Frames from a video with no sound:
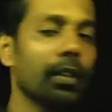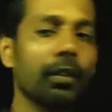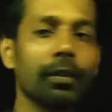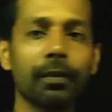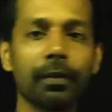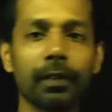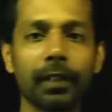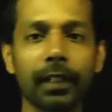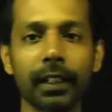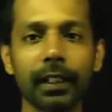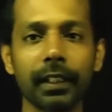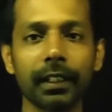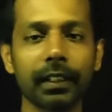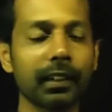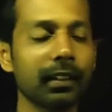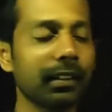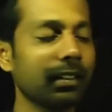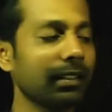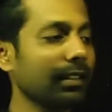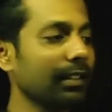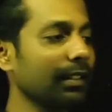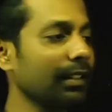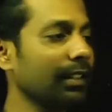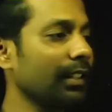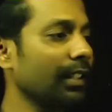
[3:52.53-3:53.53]
Fine.
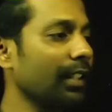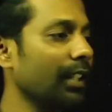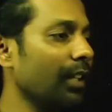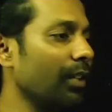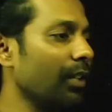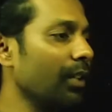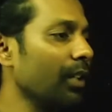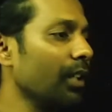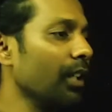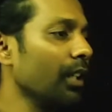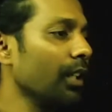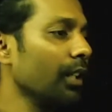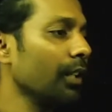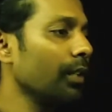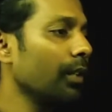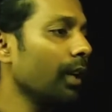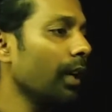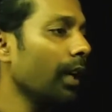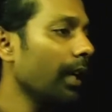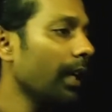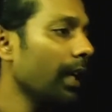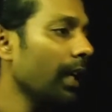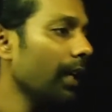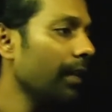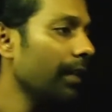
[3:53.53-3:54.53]
Now so
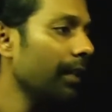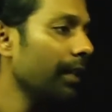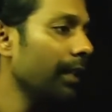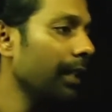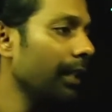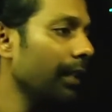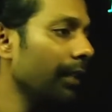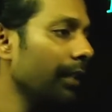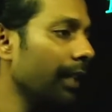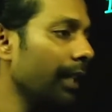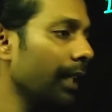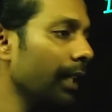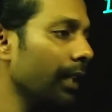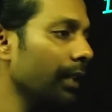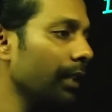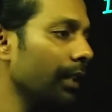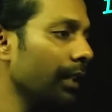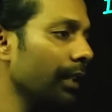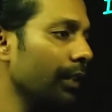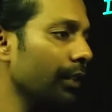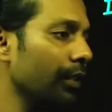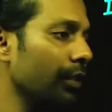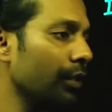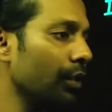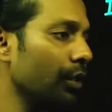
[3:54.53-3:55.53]
I have a t value
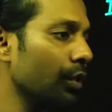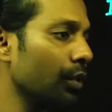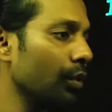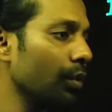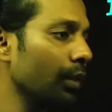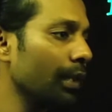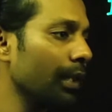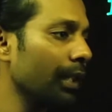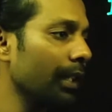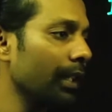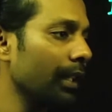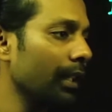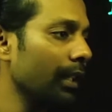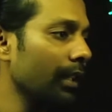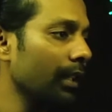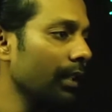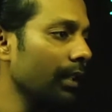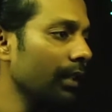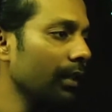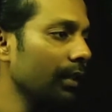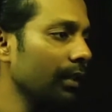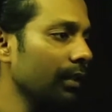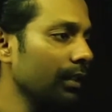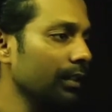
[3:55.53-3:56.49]
that is 2 here.